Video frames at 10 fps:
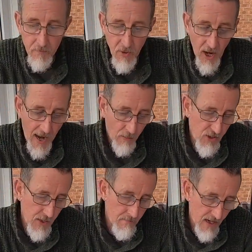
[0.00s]
But how
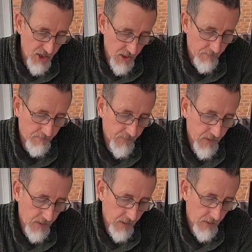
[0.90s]
do you measure
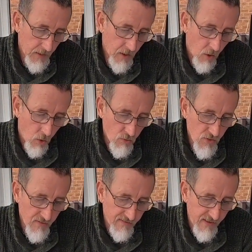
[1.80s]

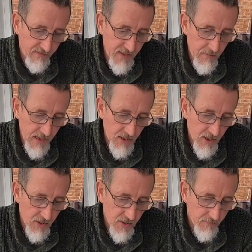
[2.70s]
150
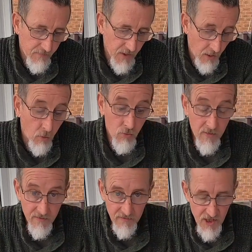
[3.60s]
metres,
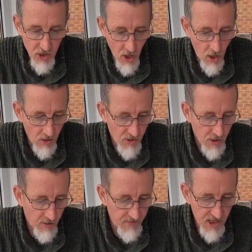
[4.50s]
150 yards
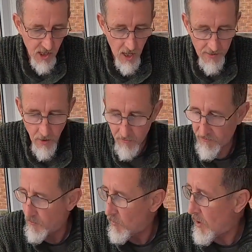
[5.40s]
of this line
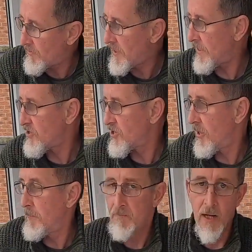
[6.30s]
off? Well, the
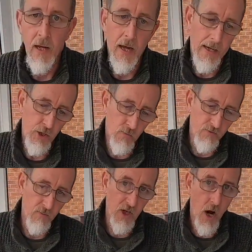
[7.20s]
answer has come
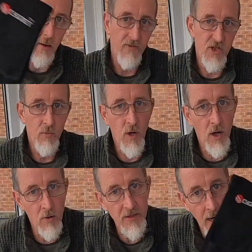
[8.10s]
from the carp fishing
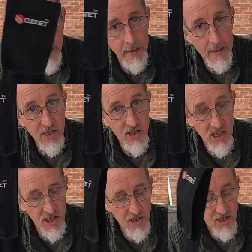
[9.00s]
world, and it is
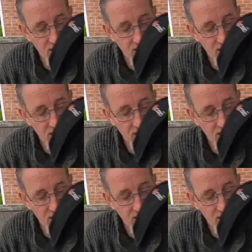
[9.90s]
distance